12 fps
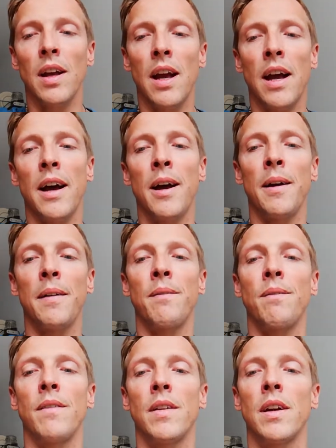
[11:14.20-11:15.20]

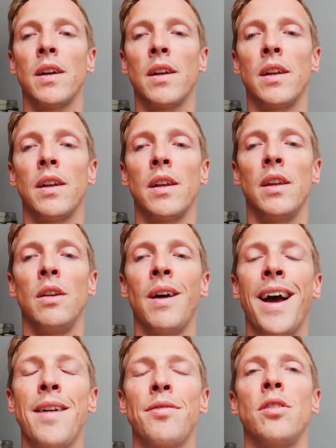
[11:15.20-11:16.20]
um, you
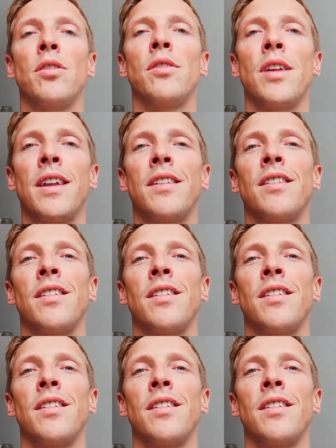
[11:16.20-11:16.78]
have to set